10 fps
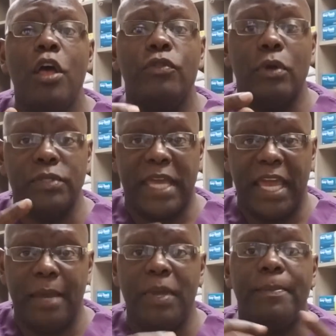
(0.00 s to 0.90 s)
Those
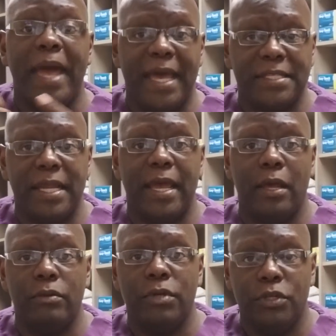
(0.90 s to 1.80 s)
can be passed
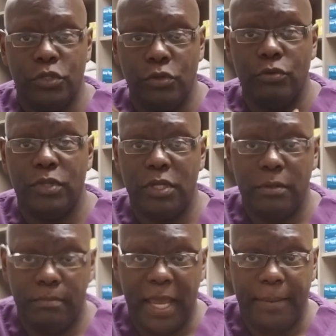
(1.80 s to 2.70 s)
down to the
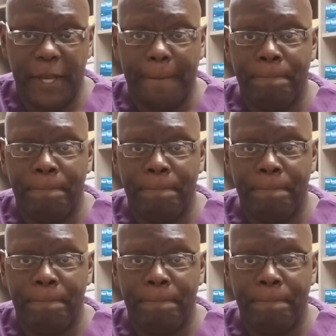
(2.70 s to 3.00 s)
baby.